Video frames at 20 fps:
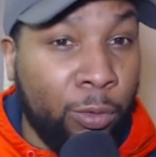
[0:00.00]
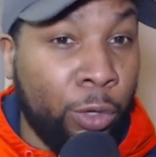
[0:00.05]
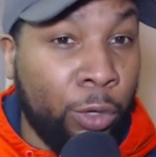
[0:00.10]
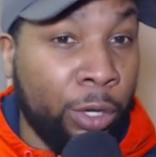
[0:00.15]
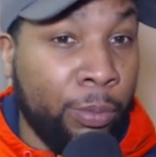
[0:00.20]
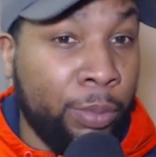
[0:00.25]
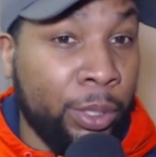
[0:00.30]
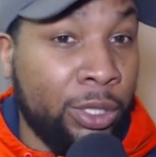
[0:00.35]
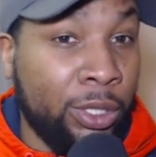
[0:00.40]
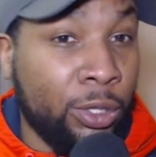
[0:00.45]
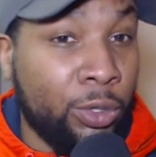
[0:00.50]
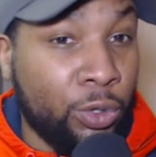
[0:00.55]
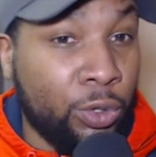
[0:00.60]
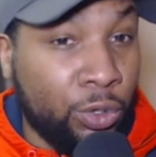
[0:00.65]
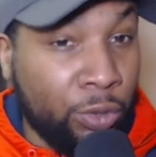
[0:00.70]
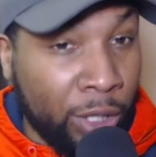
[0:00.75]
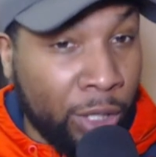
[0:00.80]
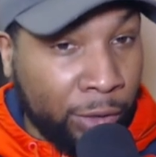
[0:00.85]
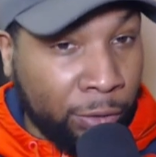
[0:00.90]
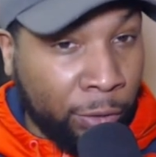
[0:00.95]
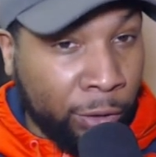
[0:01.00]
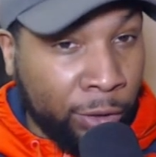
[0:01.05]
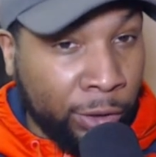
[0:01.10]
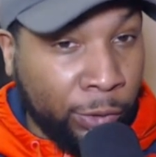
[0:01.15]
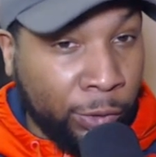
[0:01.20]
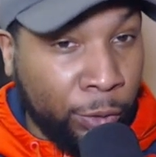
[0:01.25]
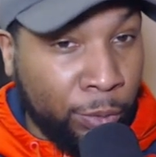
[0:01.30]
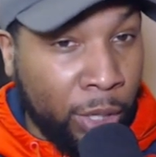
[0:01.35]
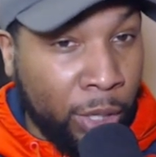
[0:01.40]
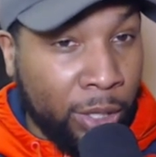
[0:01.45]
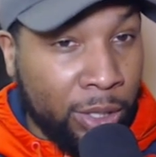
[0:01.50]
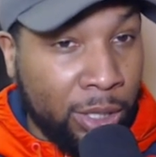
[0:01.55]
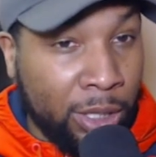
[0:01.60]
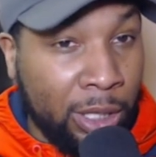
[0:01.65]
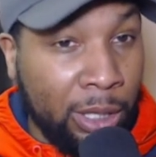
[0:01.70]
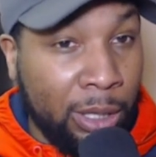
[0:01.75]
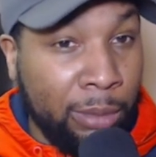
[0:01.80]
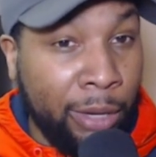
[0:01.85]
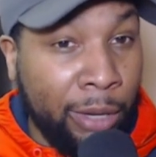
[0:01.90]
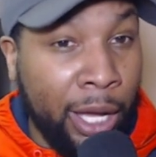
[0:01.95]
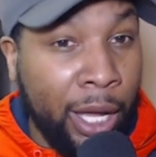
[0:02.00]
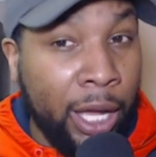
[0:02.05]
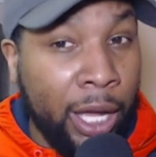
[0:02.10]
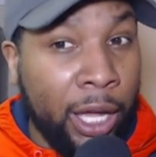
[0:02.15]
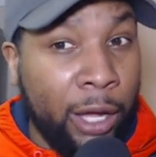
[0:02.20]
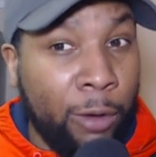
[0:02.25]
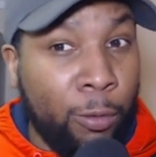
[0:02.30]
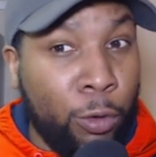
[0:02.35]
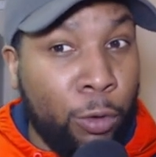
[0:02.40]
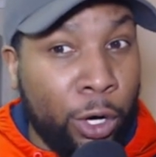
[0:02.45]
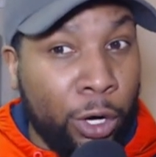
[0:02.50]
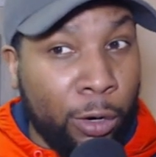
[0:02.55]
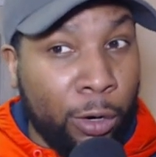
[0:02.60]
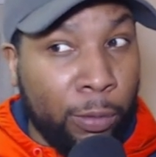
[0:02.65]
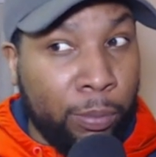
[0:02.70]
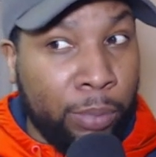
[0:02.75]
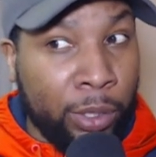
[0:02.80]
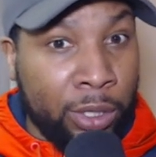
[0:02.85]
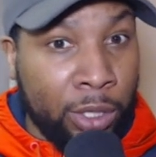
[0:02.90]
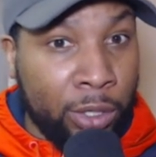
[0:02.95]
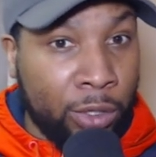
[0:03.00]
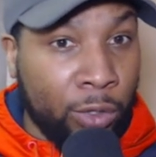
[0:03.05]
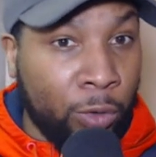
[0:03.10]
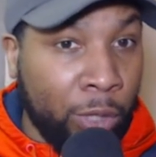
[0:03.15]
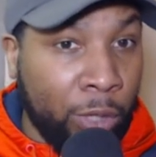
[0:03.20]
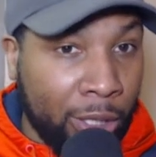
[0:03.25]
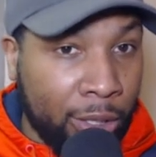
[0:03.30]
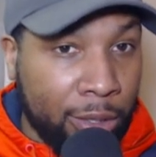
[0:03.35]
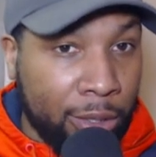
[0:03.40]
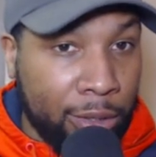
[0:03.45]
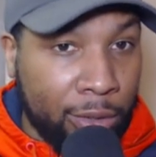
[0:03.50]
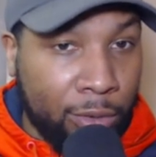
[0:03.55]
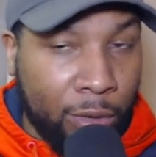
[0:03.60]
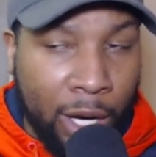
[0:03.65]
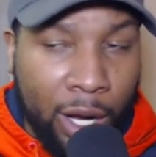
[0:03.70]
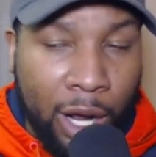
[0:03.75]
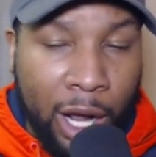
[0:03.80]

What are potential strengths for this football team and what are potential weaknesses, right?